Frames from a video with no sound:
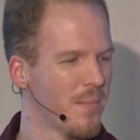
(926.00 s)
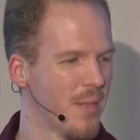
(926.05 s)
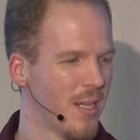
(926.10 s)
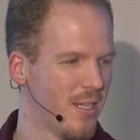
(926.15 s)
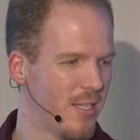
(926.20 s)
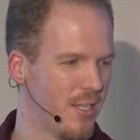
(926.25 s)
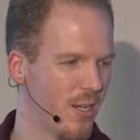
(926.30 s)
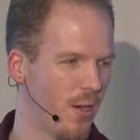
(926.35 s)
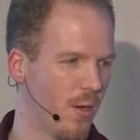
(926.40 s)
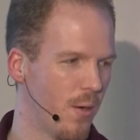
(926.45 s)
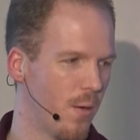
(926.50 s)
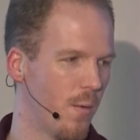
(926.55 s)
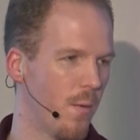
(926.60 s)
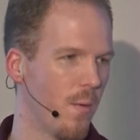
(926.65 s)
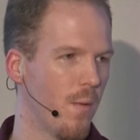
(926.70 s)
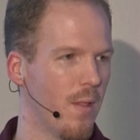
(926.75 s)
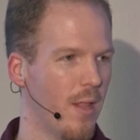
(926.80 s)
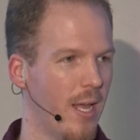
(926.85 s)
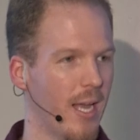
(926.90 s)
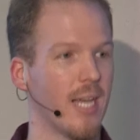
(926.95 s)
So
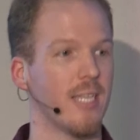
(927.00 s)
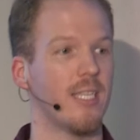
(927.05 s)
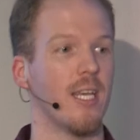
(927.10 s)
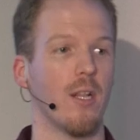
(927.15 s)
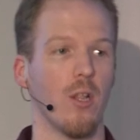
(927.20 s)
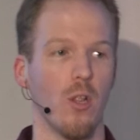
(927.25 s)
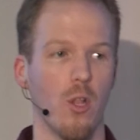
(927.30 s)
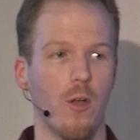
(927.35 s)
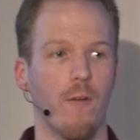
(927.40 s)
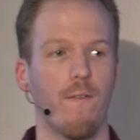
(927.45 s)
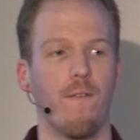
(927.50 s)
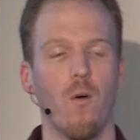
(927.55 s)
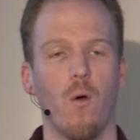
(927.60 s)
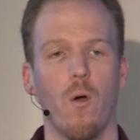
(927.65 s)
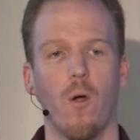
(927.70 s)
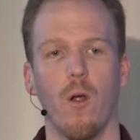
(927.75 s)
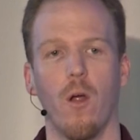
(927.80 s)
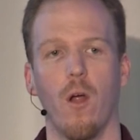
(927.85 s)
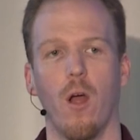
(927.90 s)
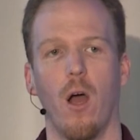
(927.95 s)
like I said, look
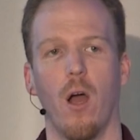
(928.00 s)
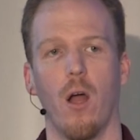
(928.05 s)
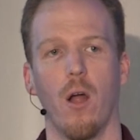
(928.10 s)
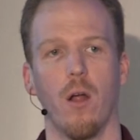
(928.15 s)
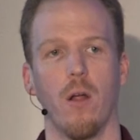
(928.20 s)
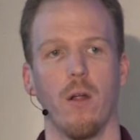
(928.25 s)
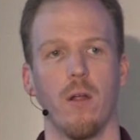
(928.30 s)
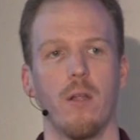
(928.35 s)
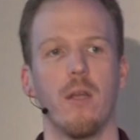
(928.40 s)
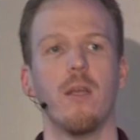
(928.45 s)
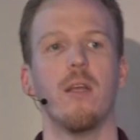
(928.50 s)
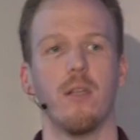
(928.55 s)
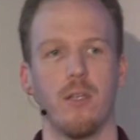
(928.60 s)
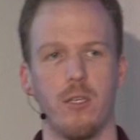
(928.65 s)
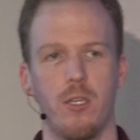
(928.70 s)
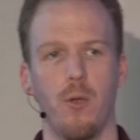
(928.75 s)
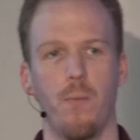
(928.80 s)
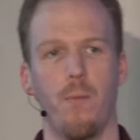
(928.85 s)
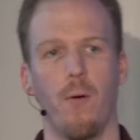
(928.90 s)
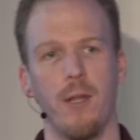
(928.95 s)
for our
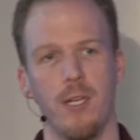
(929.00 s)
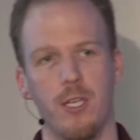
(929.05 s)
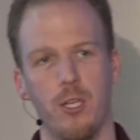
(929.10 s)
two point